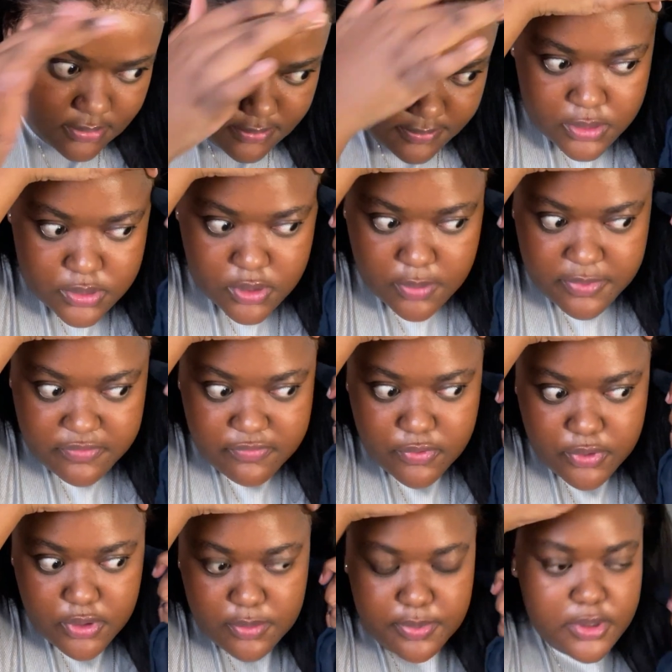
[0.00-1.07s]
So before
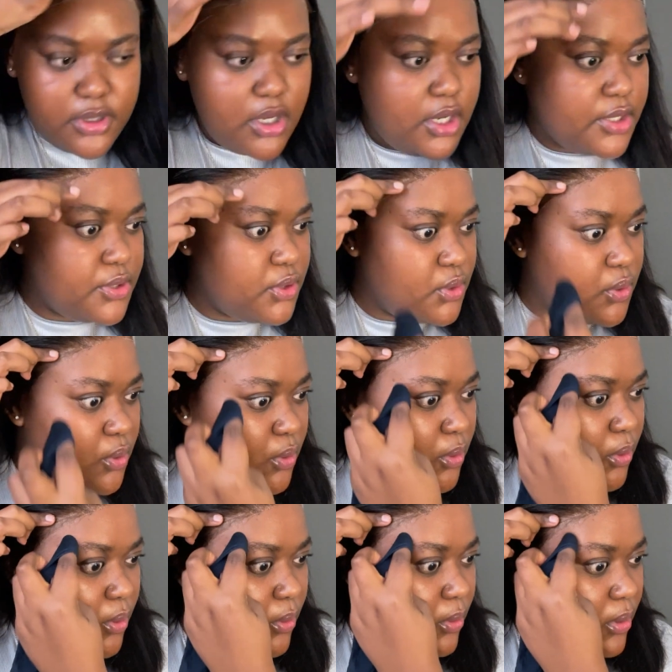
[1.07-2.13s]
you put on
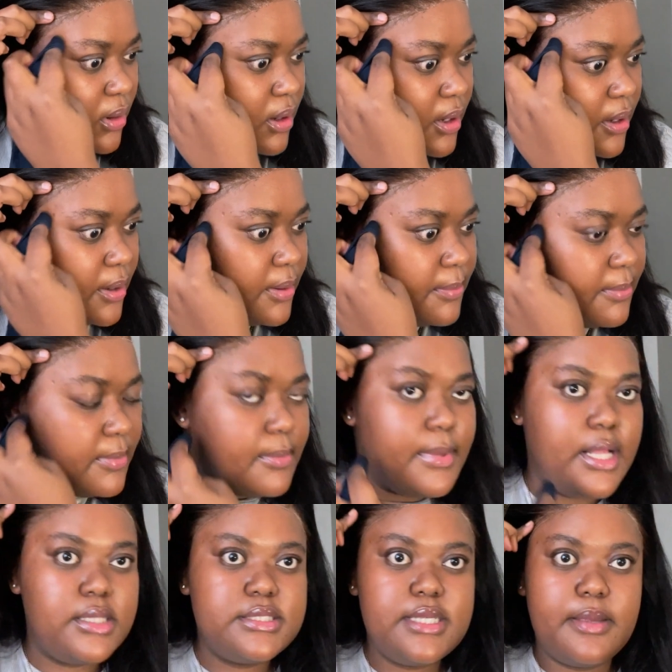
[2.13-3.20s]
your
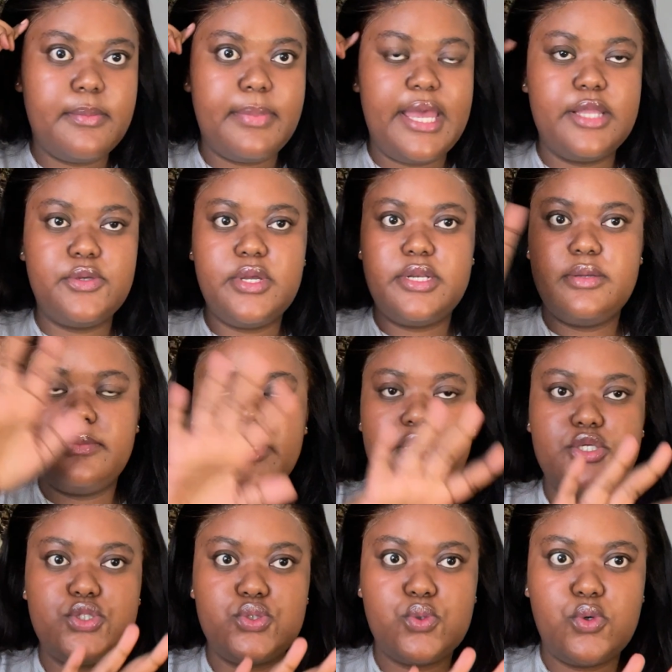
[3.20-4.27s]
melting band, you want to make
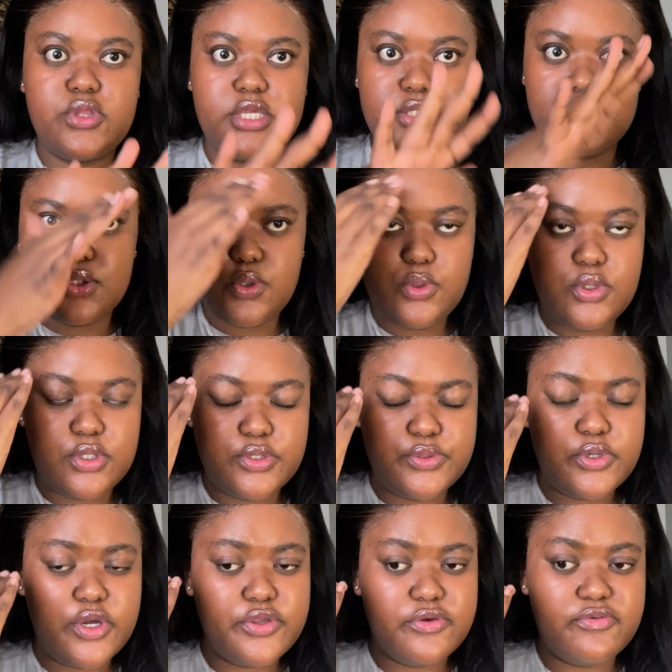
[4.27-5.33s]
sure there's no glue
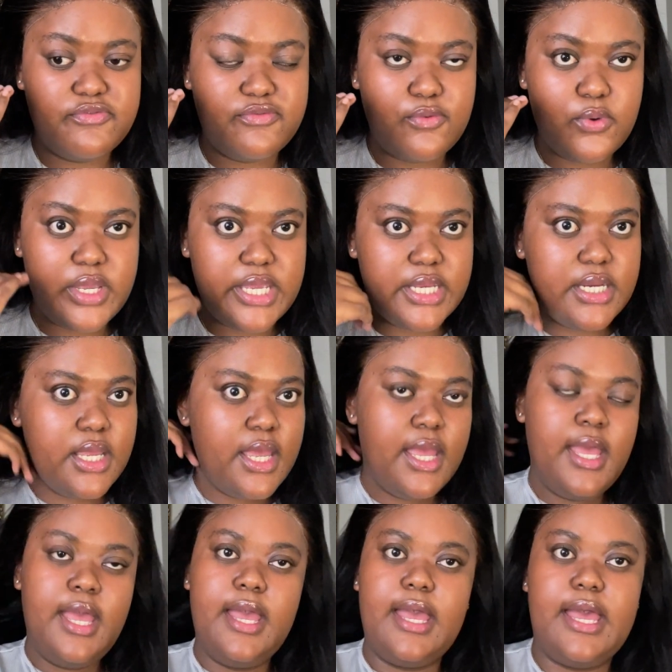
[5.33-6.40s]
on your forehead,
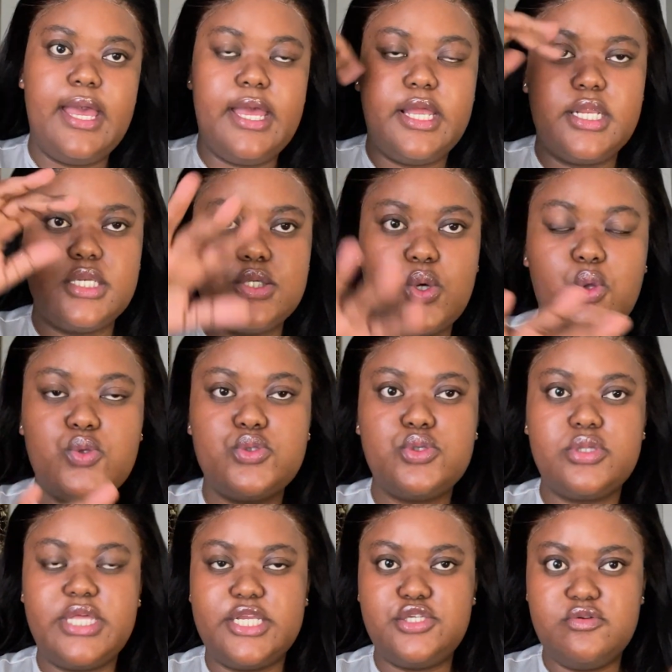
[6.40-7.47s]
and also
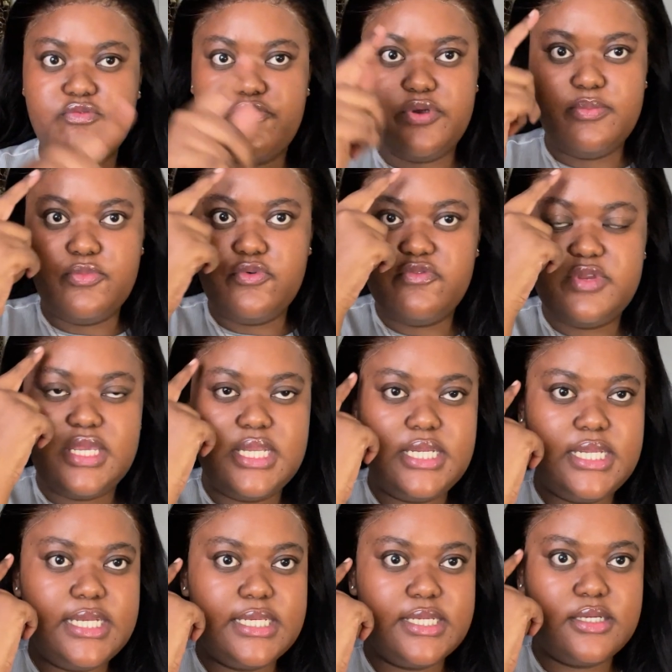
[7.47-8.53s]
that you've removed
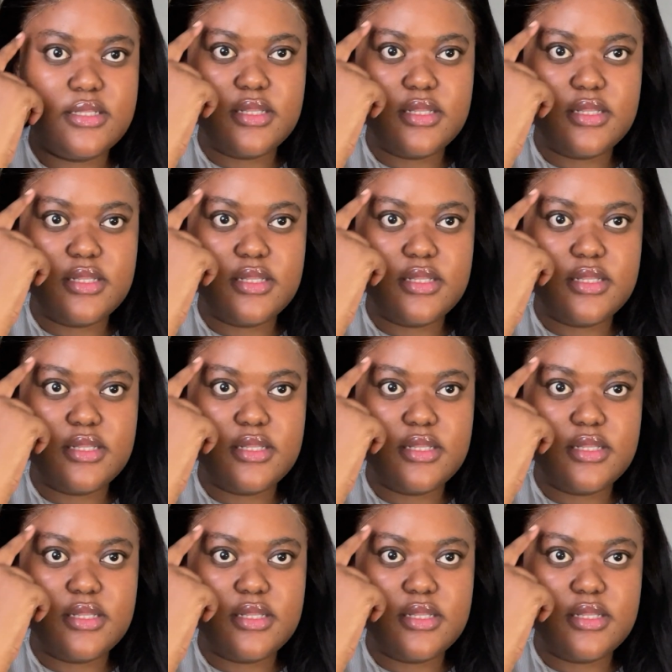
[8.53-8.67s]
any little